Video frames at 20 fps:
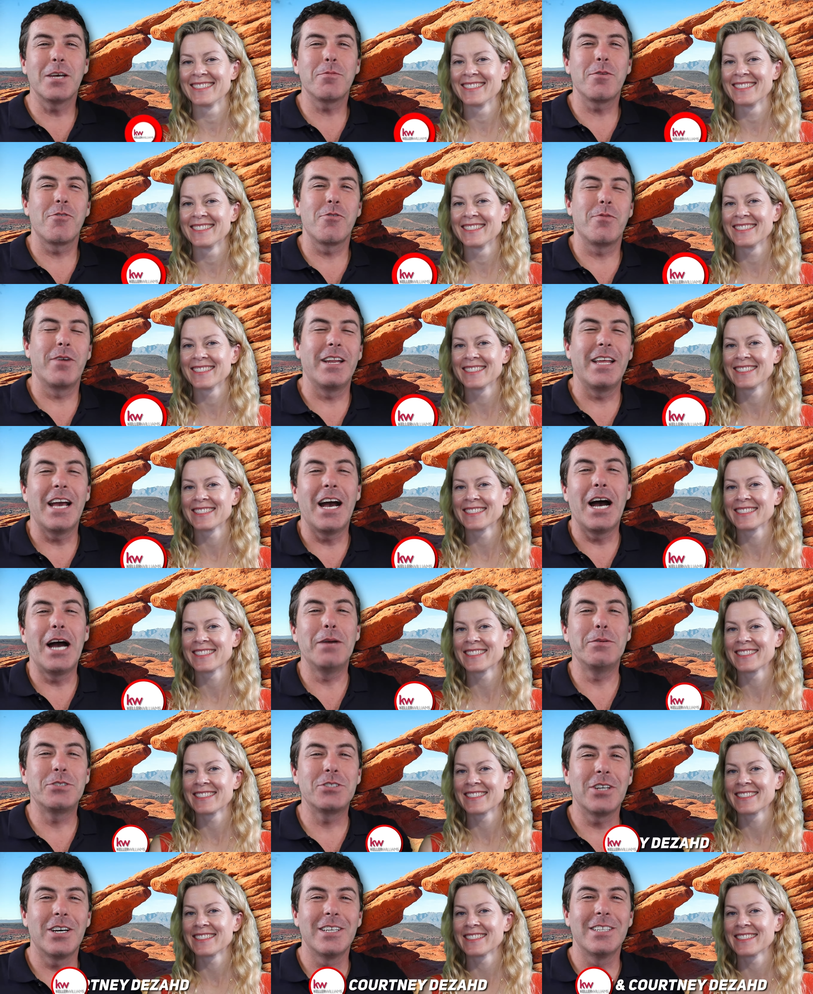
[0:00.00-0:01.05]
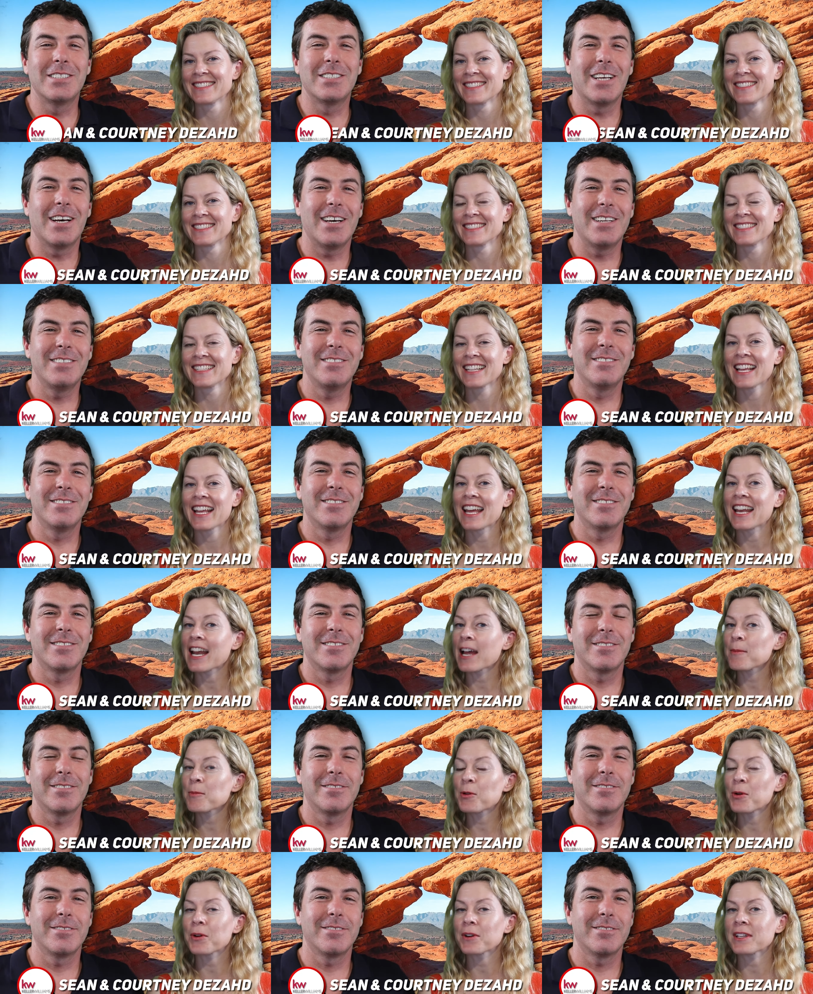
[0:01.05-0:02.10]
Speaker 1: up, everybody? I'm Sean Dezahd.
Speaker 2: And
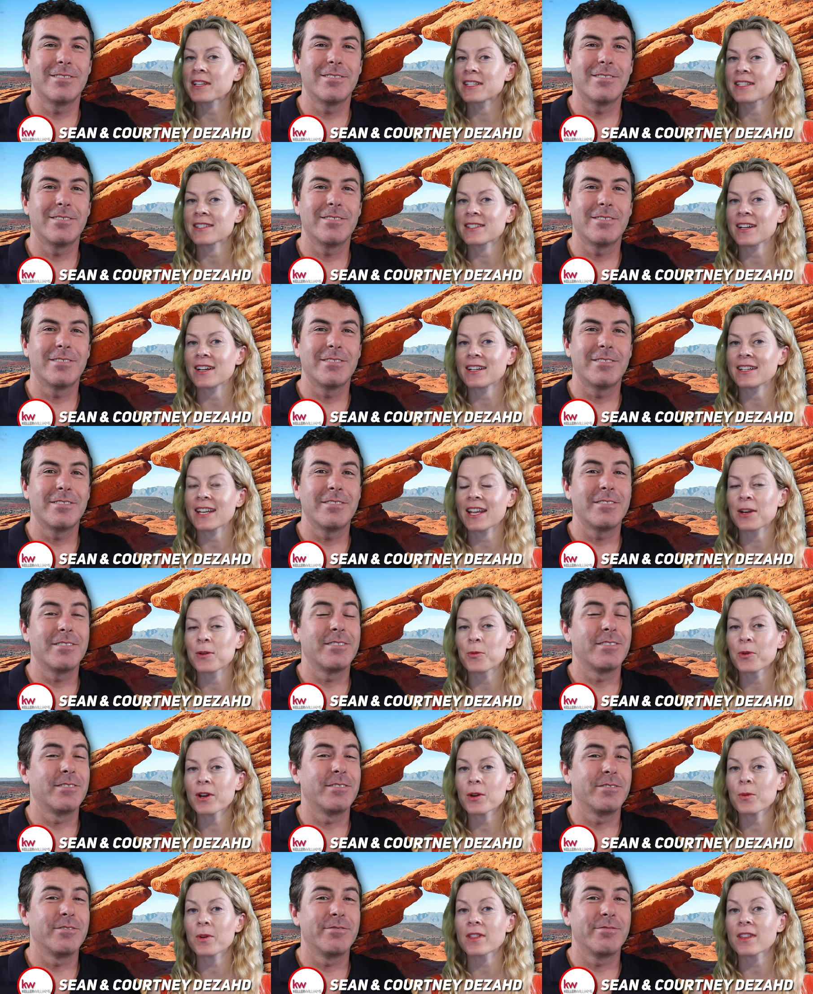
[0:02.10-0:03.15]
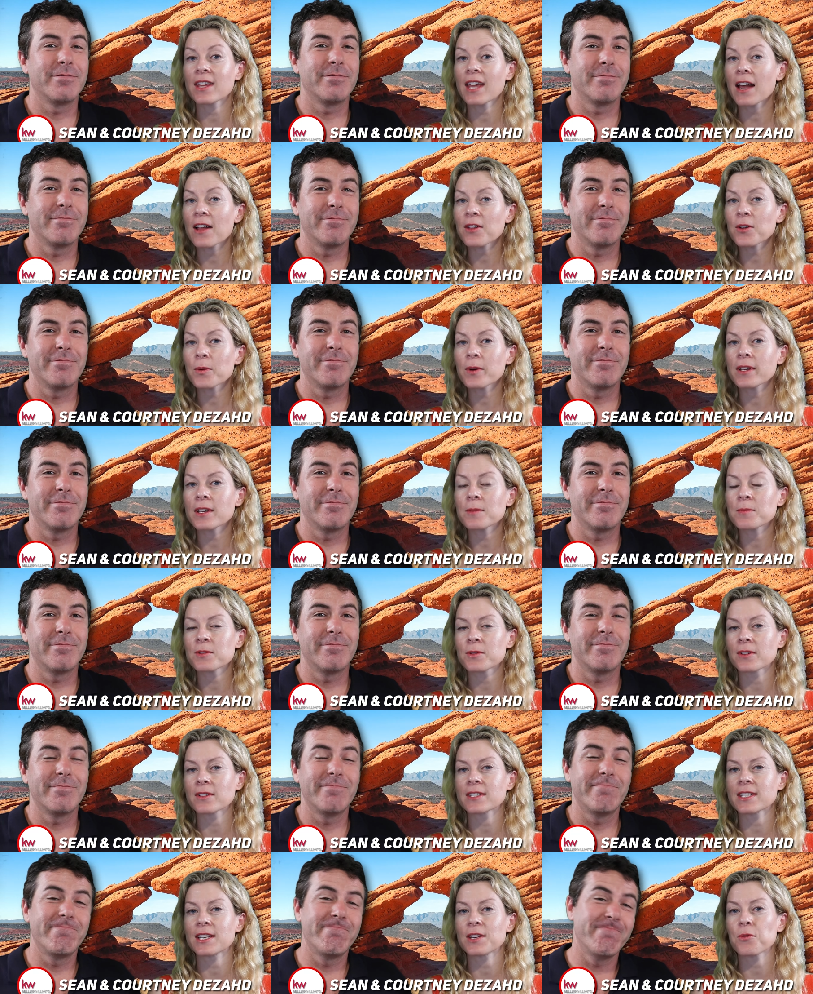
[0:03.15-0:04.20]
I'm Courtney Dezahd, and we're with Keller Williams
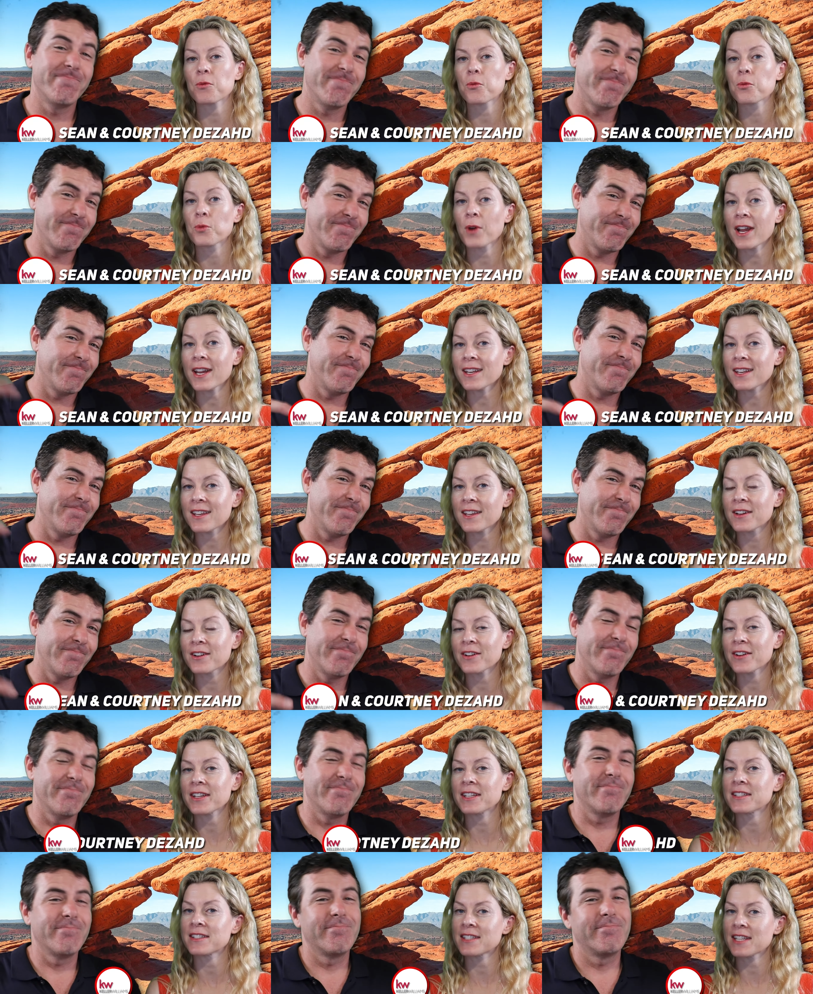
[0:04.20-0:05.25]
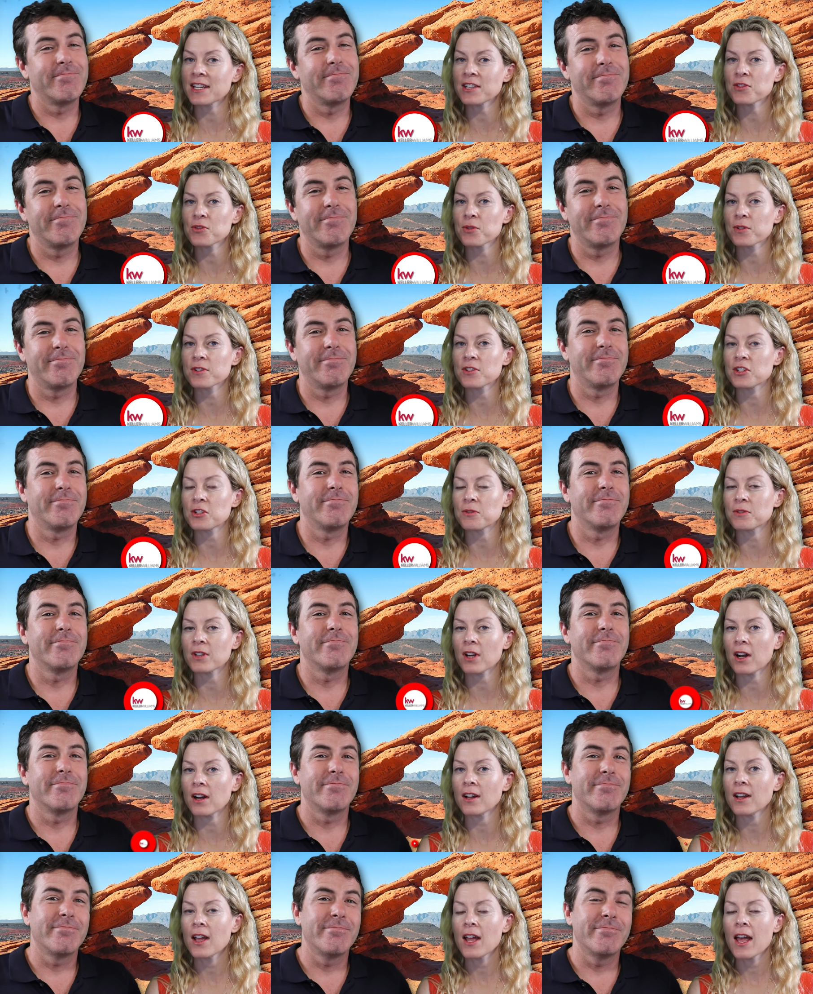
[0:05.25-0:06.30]
Realty right here in St. George,
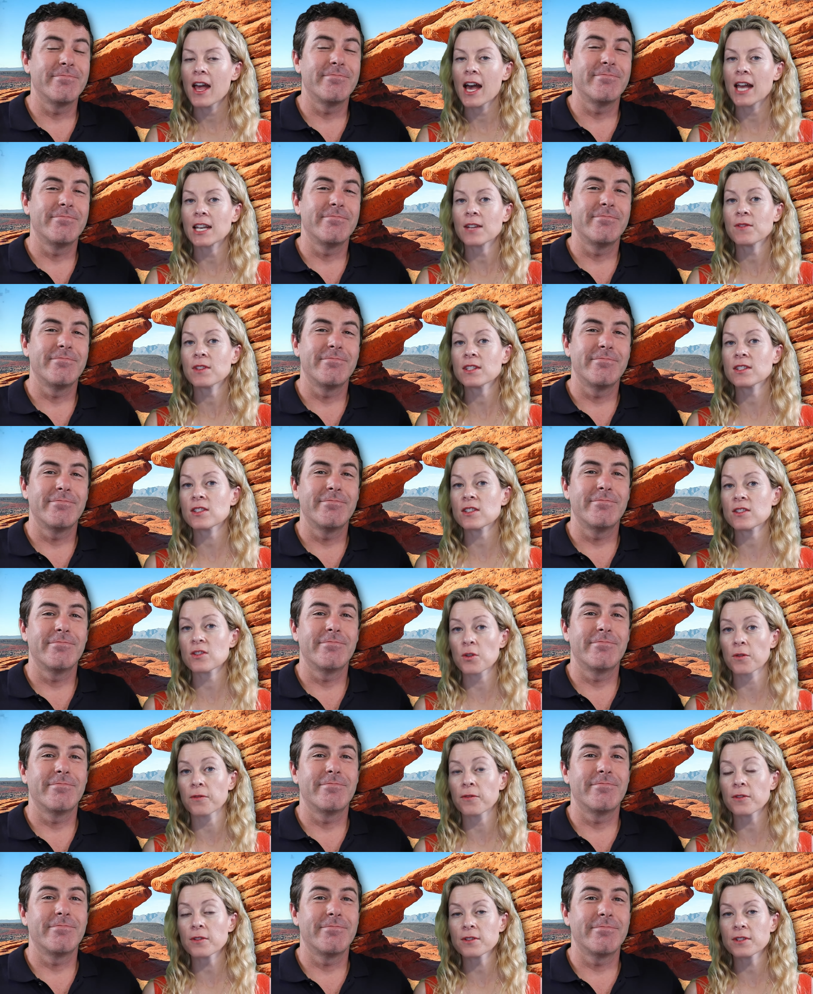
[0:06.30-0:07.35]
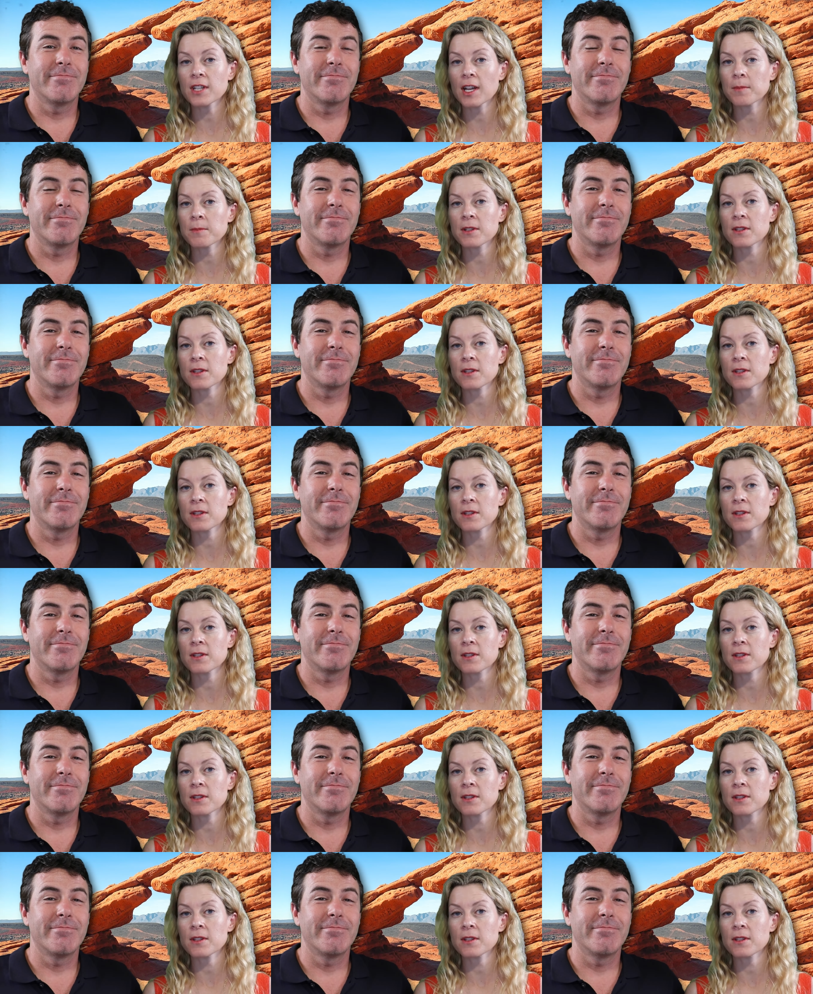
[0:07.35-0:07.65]
Utah. And if this is your first time